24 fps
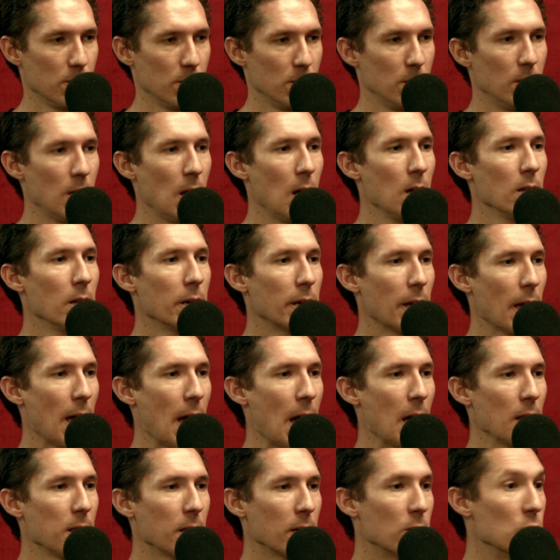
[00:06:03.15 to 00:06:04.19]
You know how like
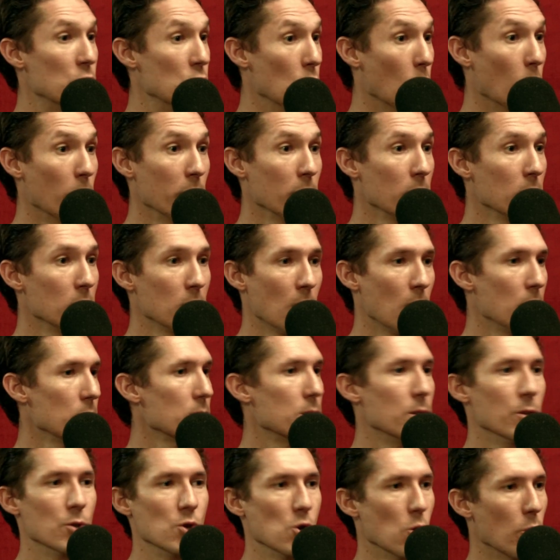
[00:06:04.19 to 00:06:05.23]
at like Jordan has
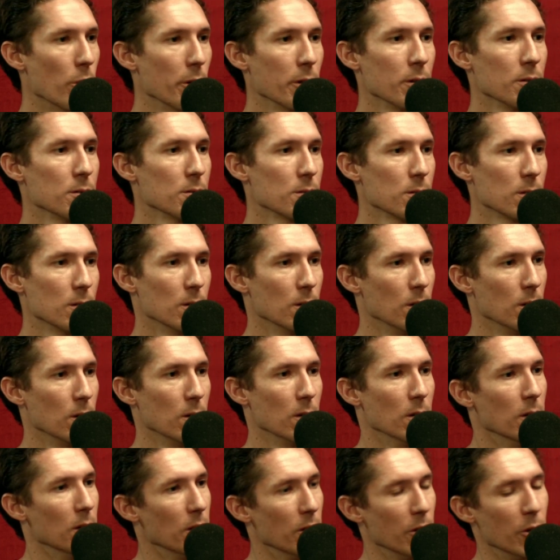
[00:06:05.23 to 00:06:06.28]
the Jordans.
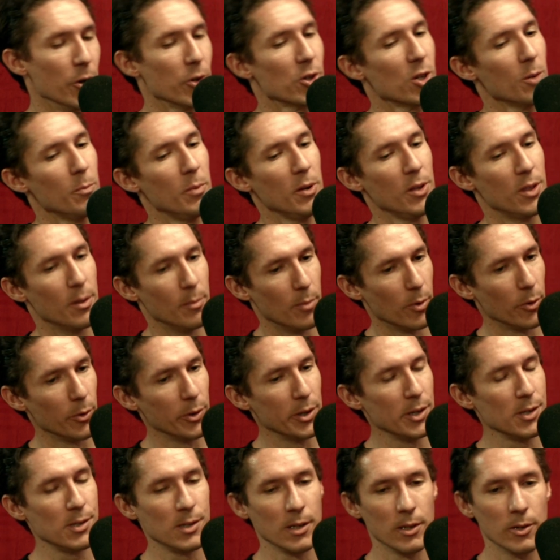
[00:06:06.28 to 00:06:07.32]
Yeah. There should be the
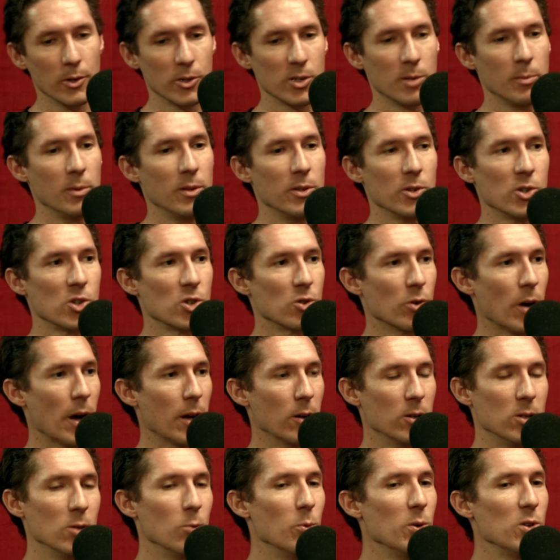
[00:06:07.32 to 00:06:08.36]
Marrese. There should be the
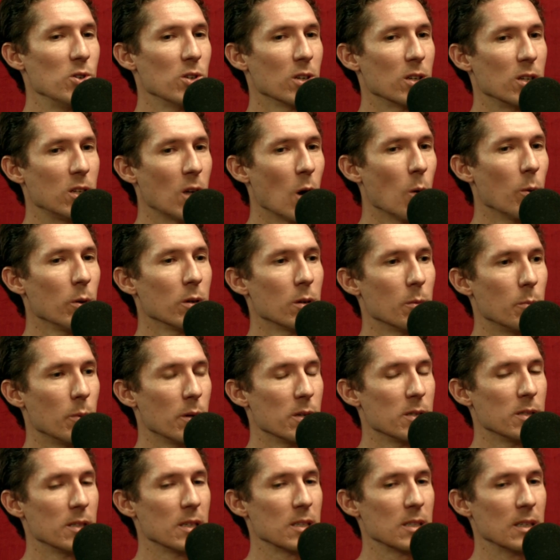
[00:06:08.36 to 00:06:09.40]
Stripe. Dude, we should go into
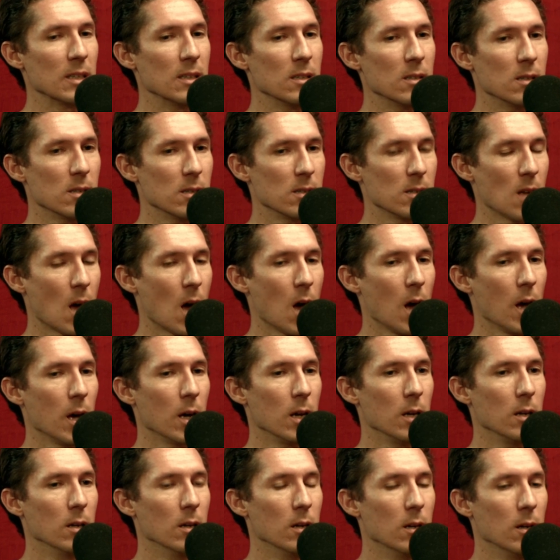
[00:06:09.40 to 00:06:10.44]
business and
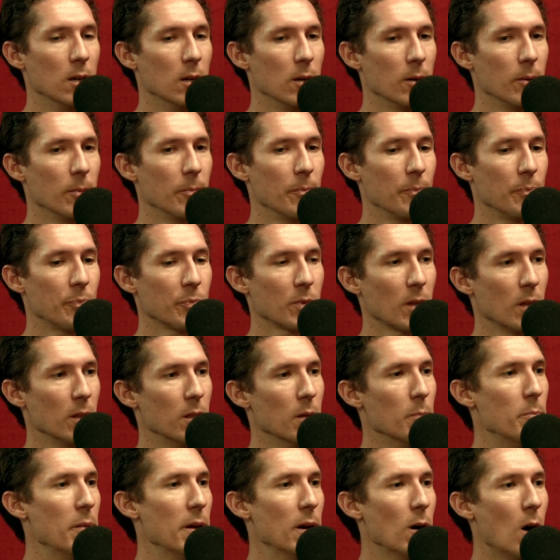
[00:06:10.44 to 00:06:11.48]
design
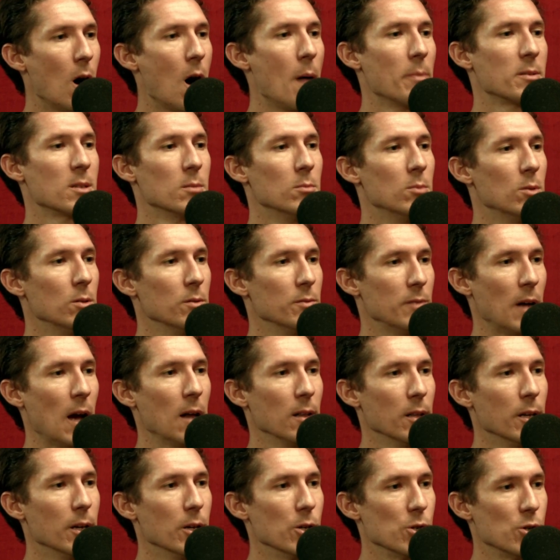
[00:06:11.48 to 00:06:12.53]
the optimal
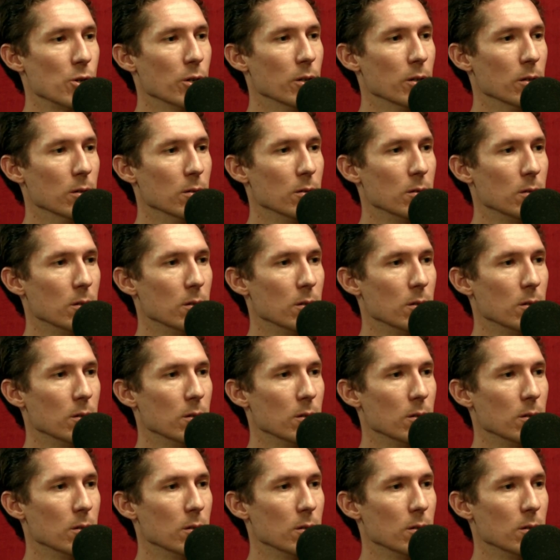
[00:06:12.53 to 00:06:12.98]
valet shoe.